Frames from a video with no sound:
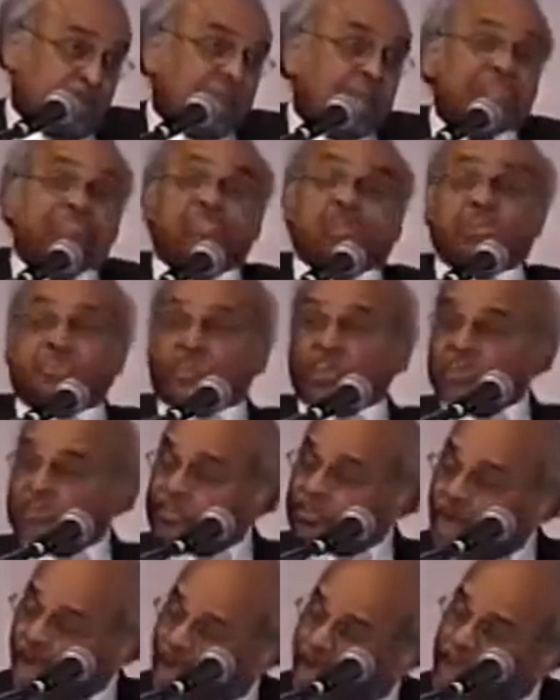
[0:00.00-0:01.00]
is a
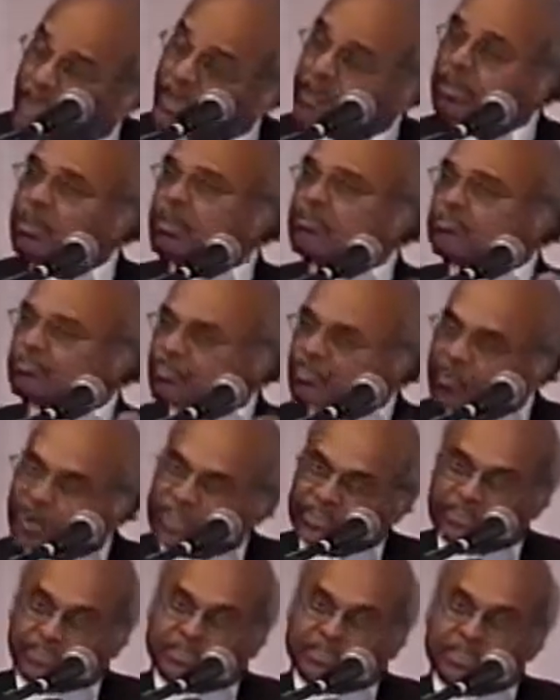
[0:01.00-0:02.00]
denial of
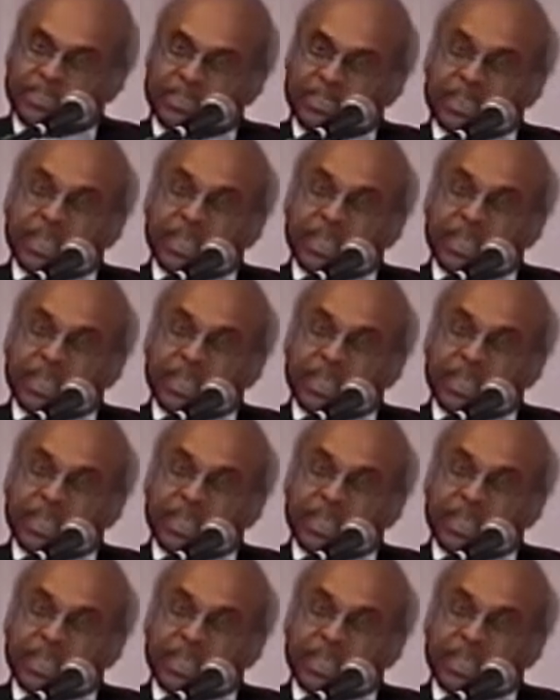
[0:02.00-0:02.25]
Christ